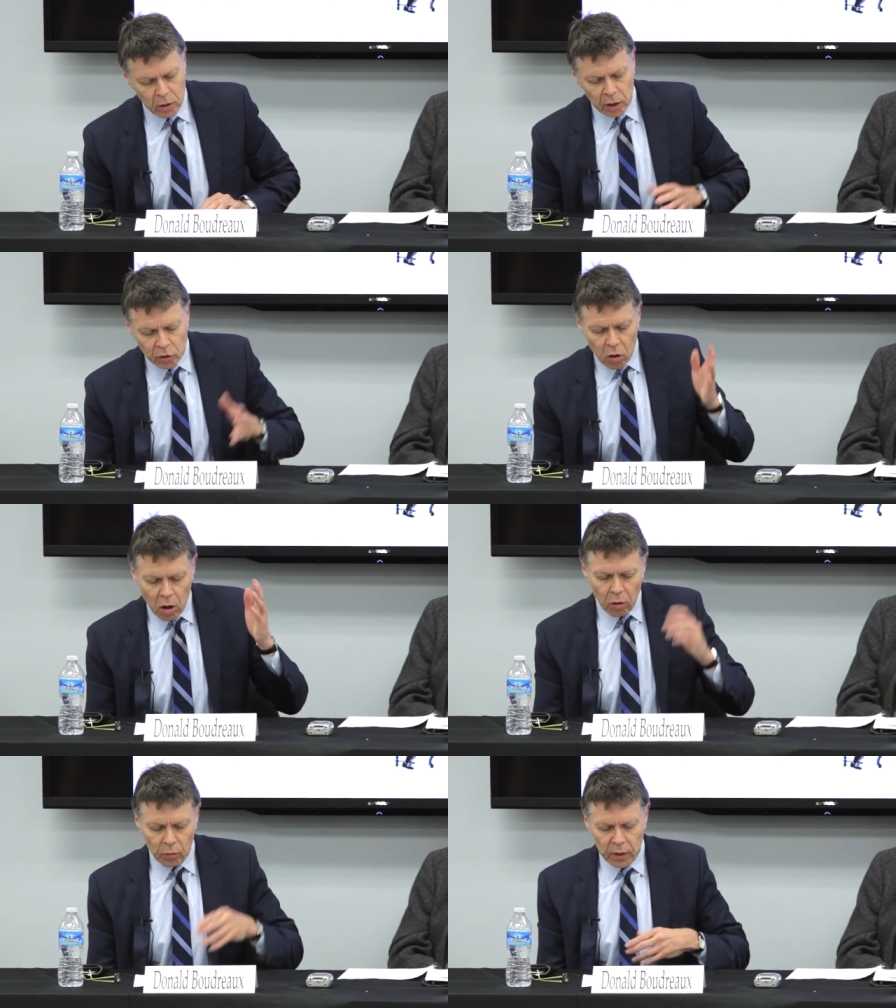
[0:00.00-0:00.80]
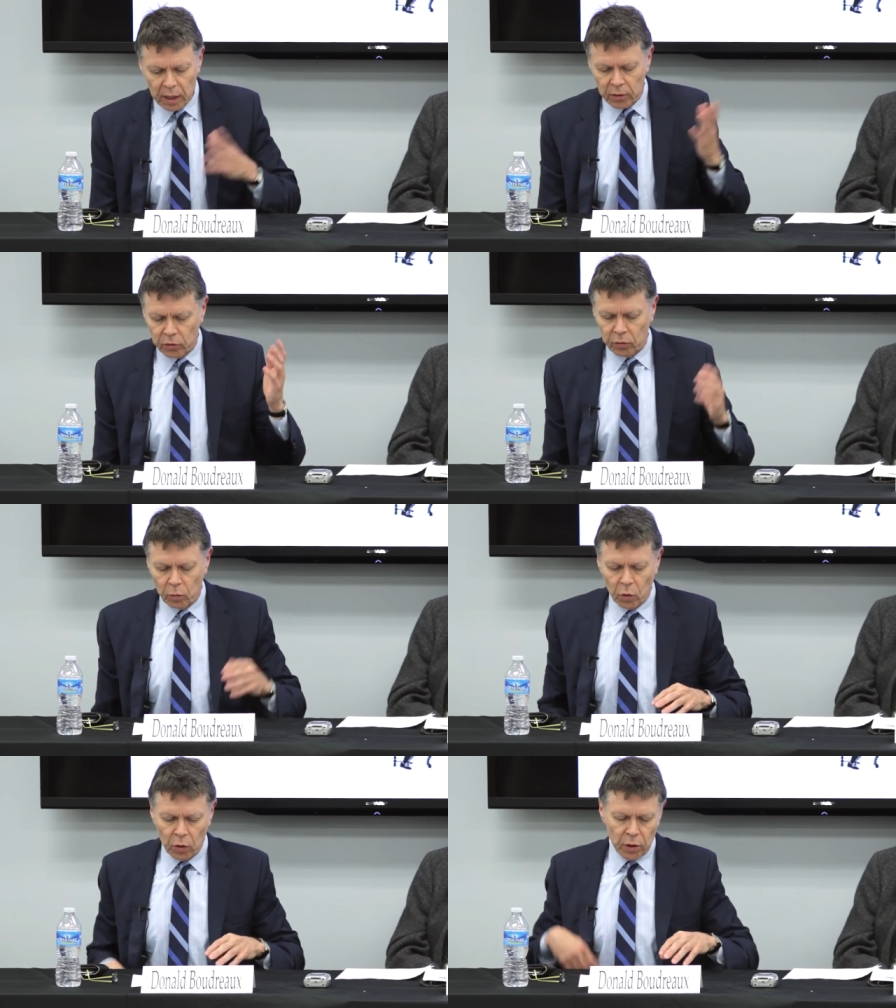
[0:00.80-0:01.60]
So let's call, we need
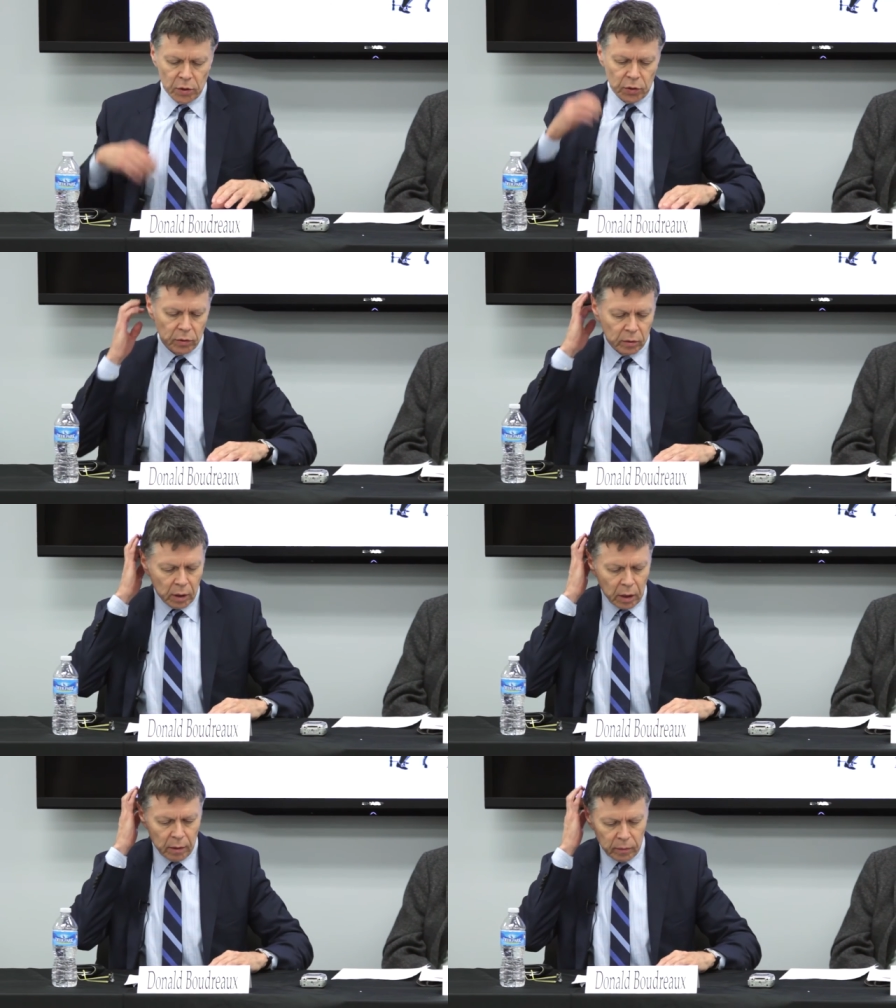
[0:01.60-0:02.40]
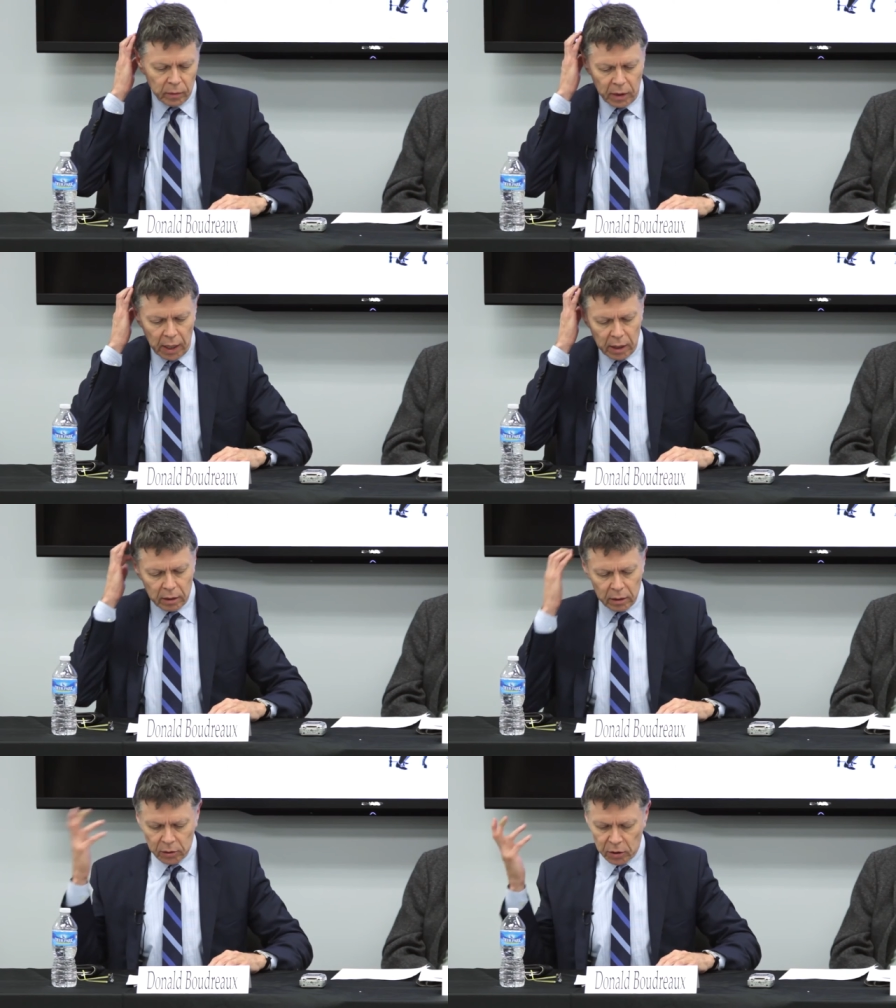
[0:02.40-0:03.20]
words. Uh,
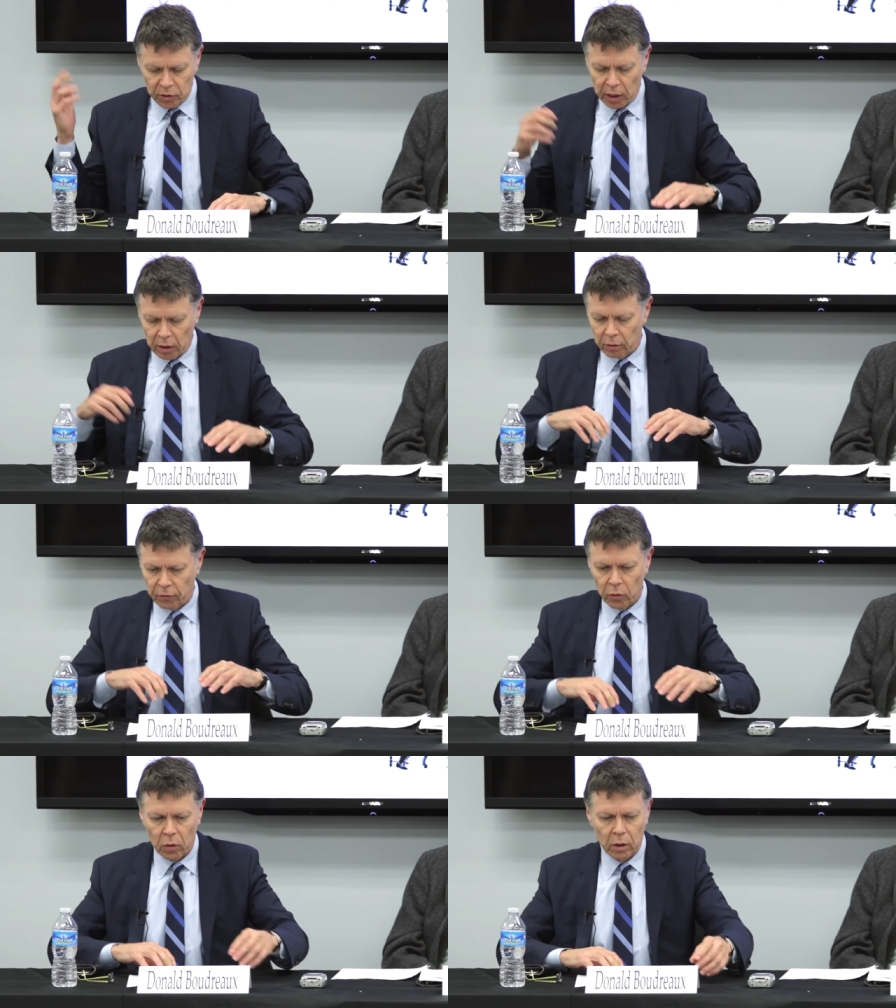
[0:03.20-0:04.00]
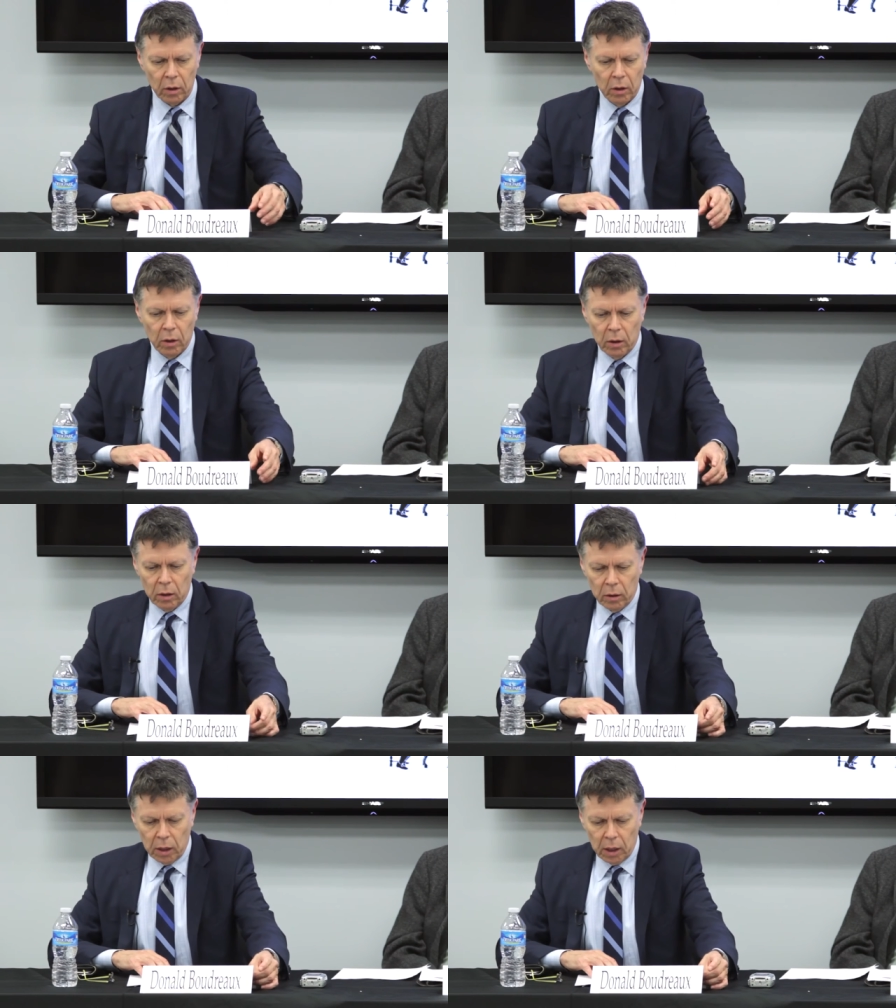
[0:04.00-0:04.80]
Dan is a stickler for
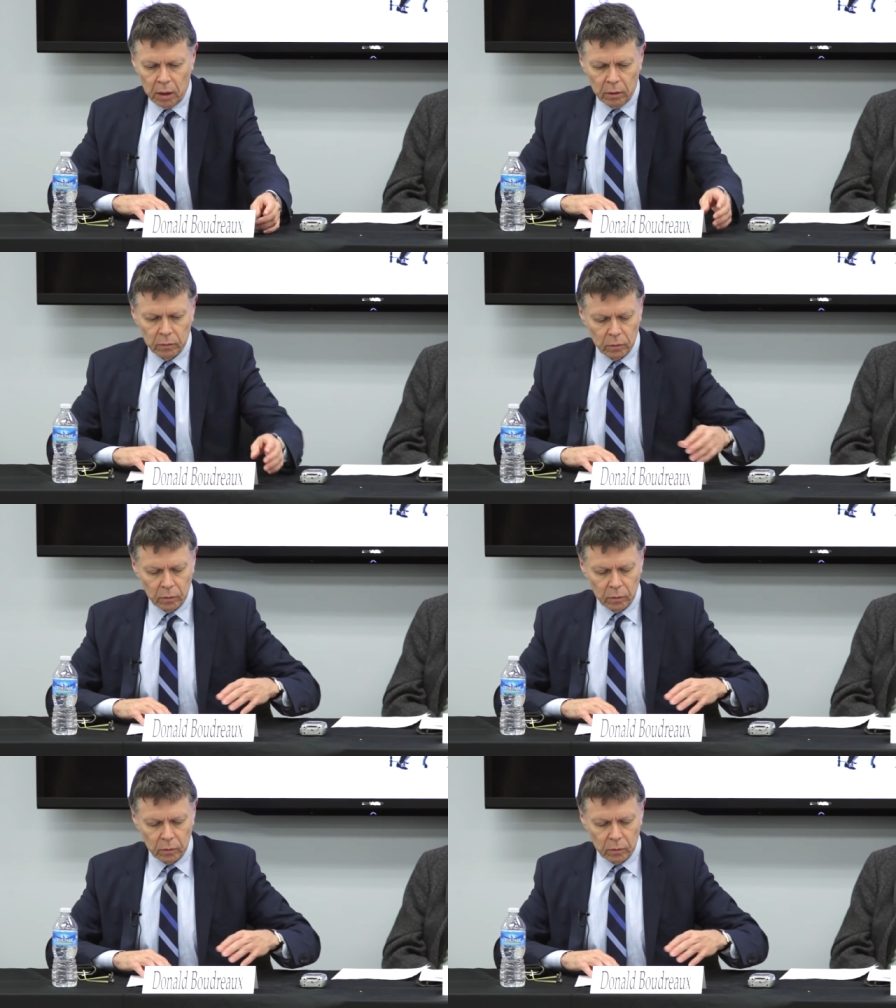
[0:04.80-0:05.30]
uh,